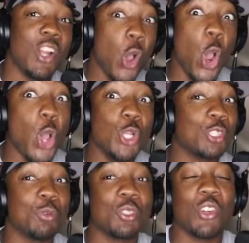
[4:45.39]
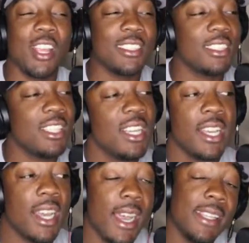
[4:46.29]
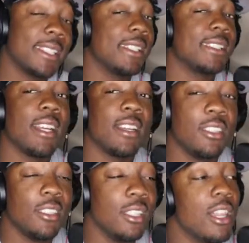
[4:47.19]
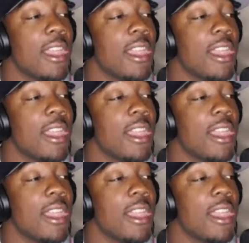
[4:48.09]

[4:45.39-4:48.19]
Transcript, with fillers: "Oh, she was crazy." I ain't saying it's not good.